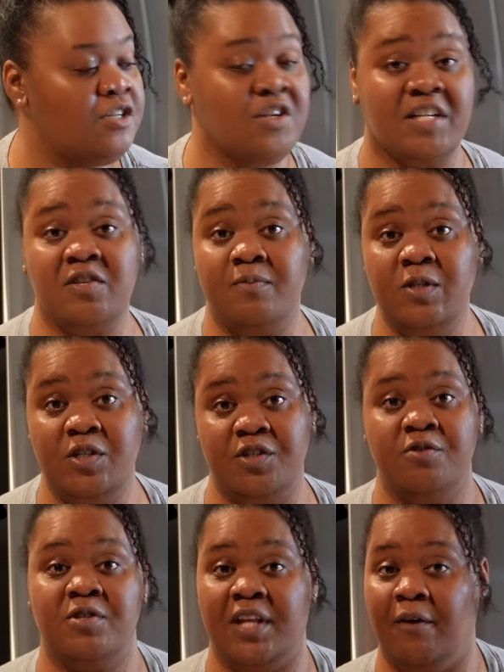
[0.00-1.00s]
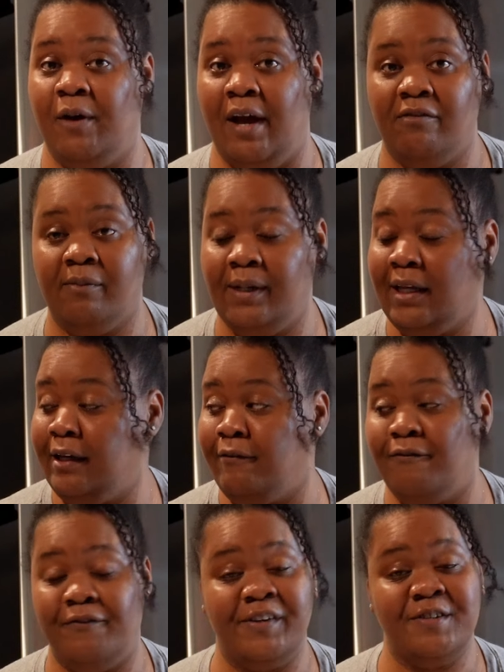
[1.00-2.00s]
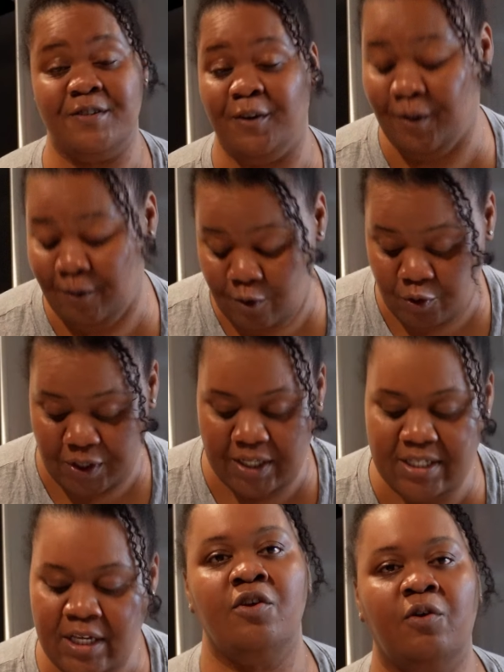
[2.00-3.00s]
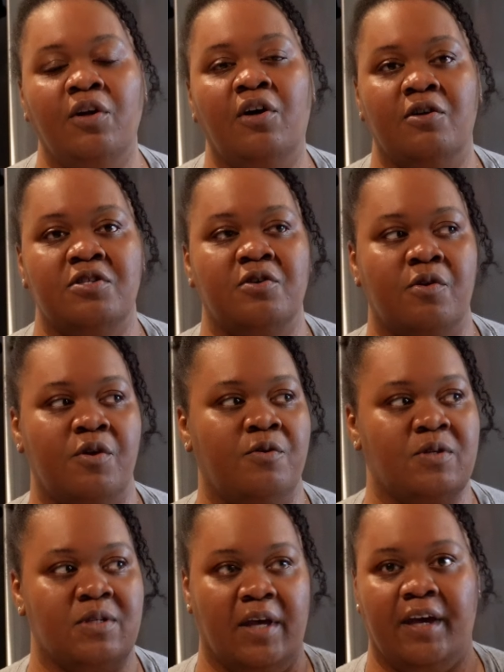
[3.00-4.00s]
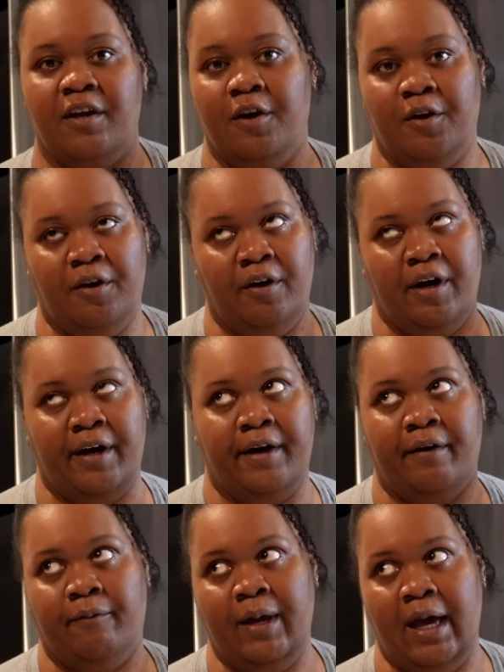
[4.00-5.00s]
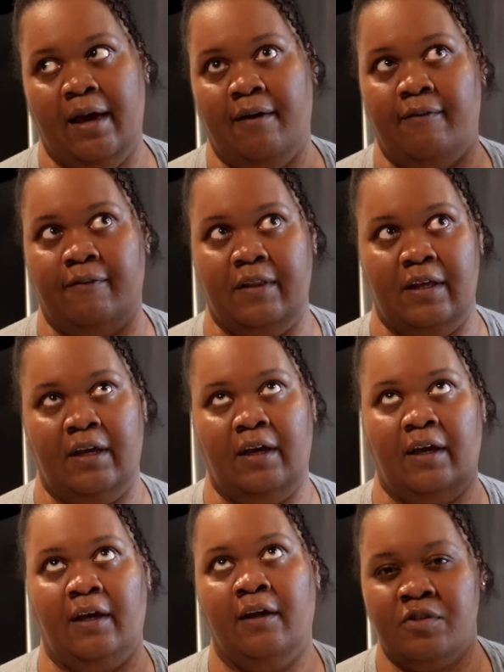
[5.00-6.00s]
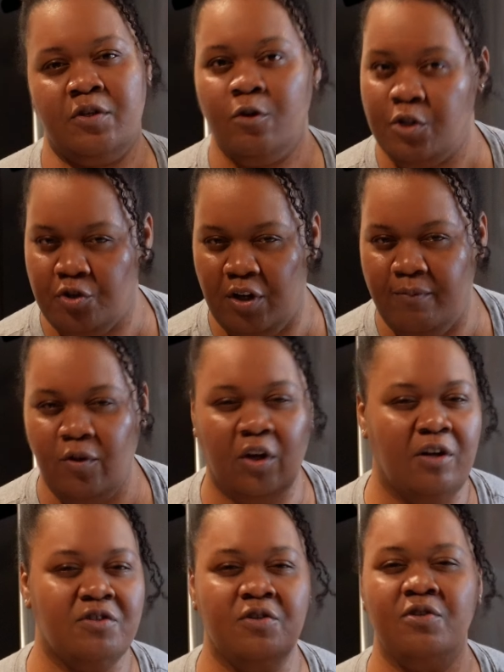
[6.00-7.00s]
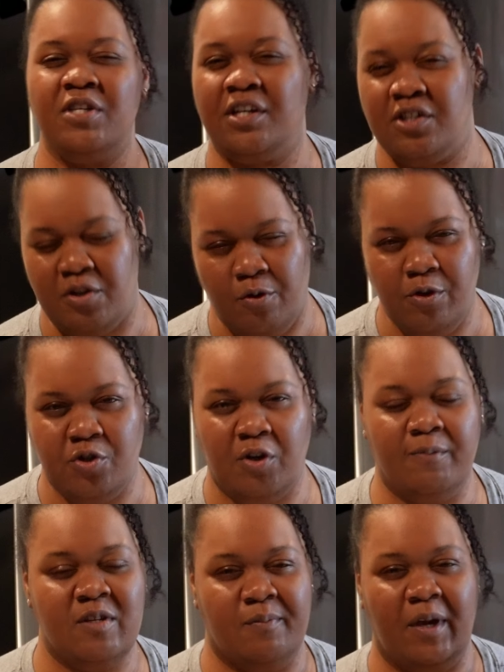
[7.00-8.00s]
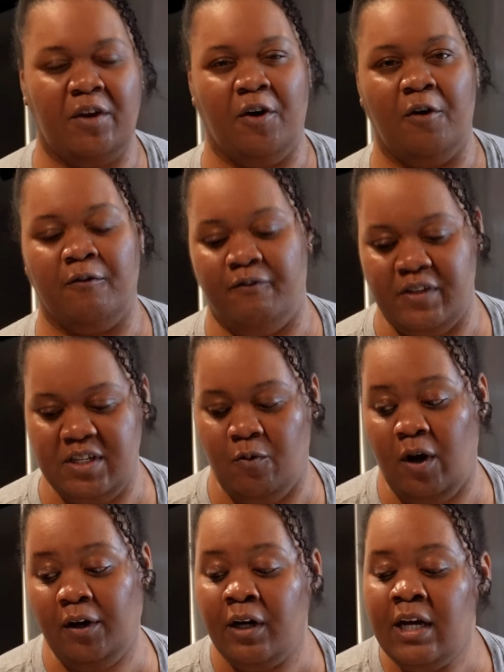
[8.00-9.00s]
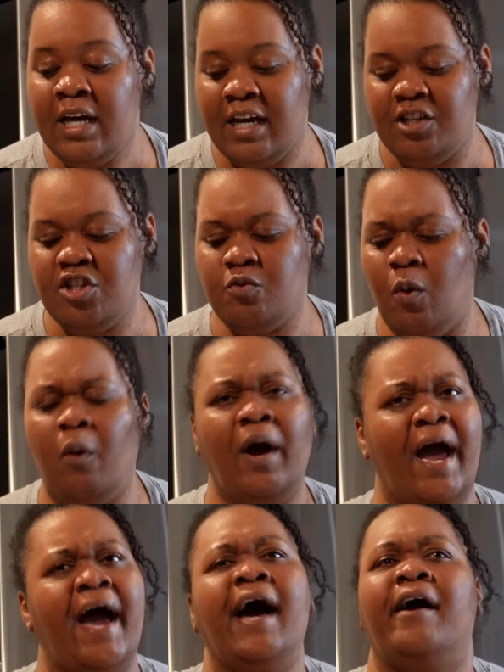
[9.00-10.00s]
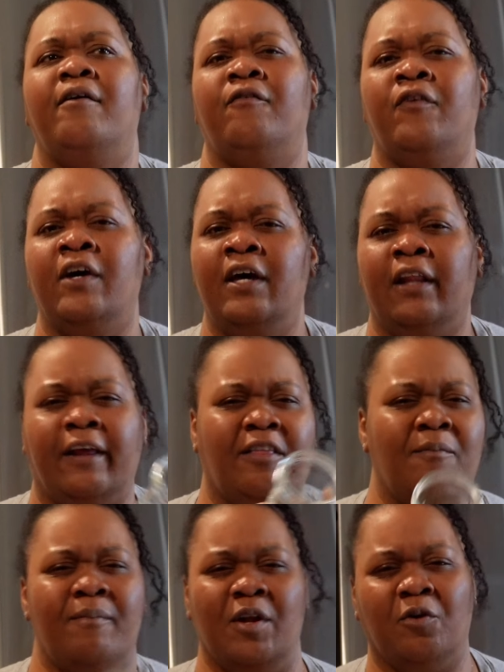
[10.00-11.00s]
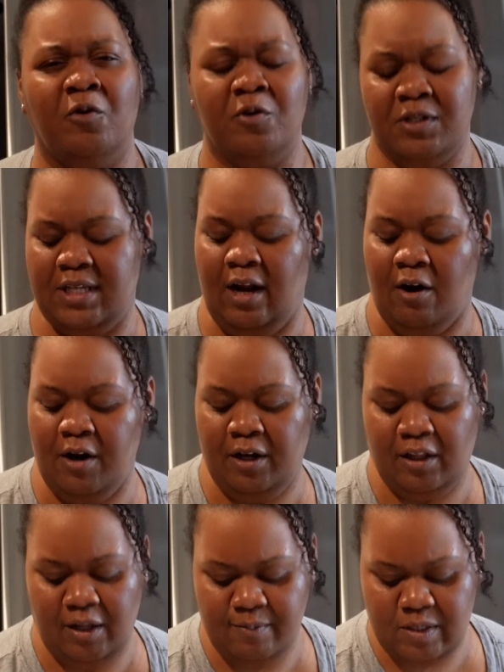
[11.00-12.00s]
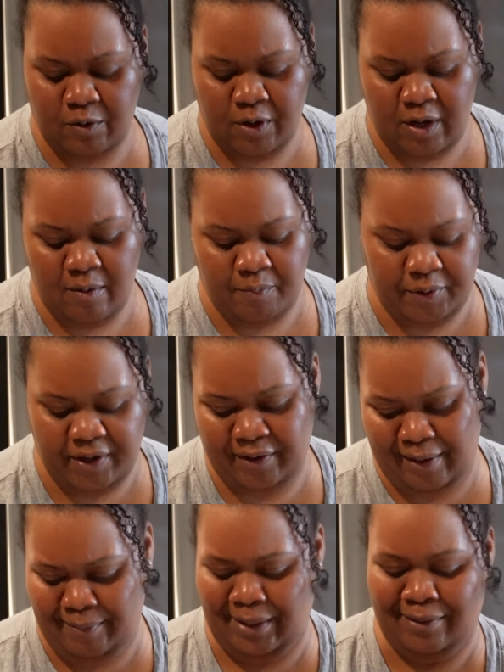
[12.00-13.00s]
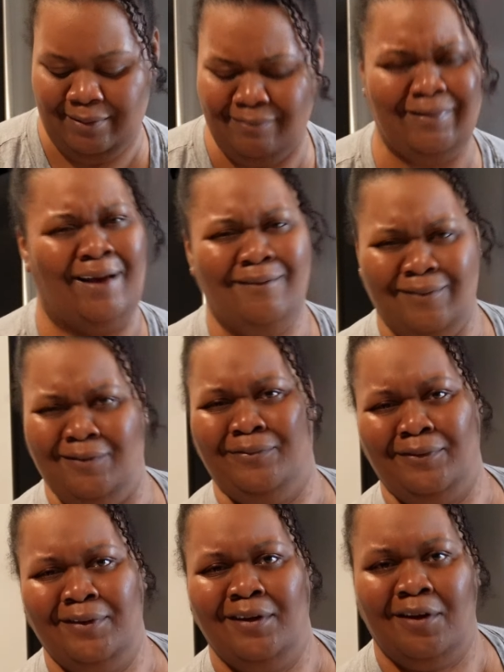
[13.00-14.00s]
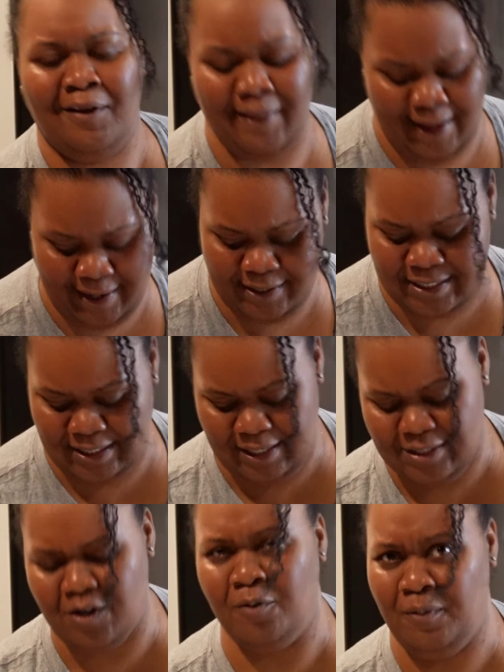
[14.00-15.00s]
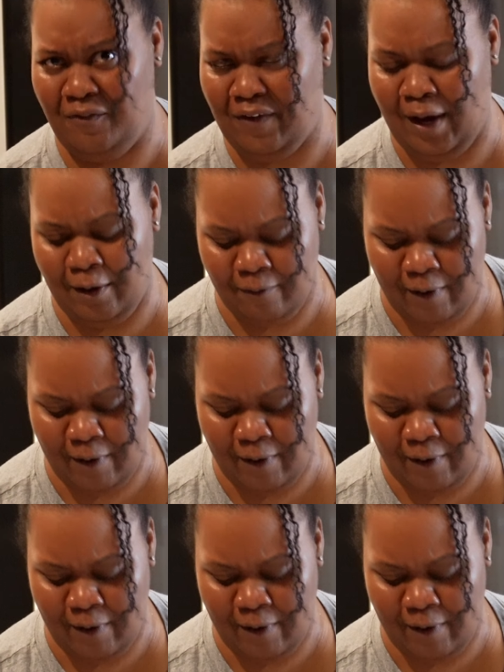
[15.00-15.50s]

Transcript: So that's what I'm going to do. So that way everybody can fizz own drinks. You could also use like your, we have the soda stream. You could also use like a soda stream to make your own fizzy water. It just won't have like the minerals that are in club soda. But I mean, I don't know if you need all that. It's going to be fine,